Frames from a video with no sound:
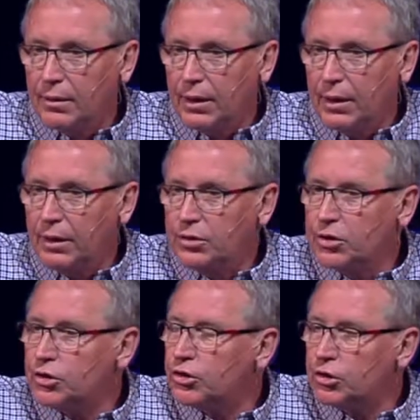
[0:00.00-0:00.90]
And it
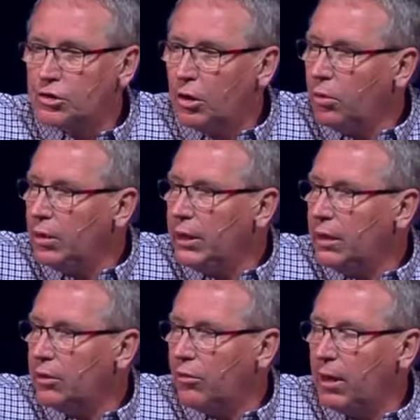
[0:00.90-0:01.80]
just slowly
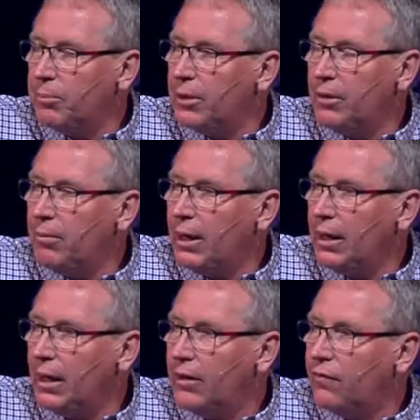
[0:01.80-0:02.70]
crept into my
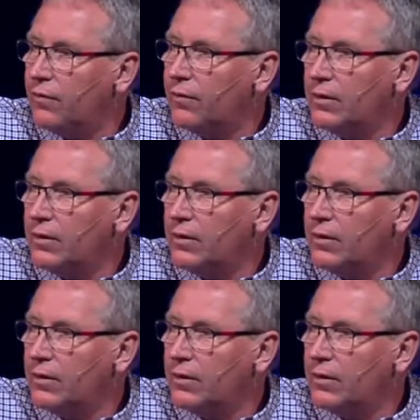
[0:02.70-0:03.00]
life.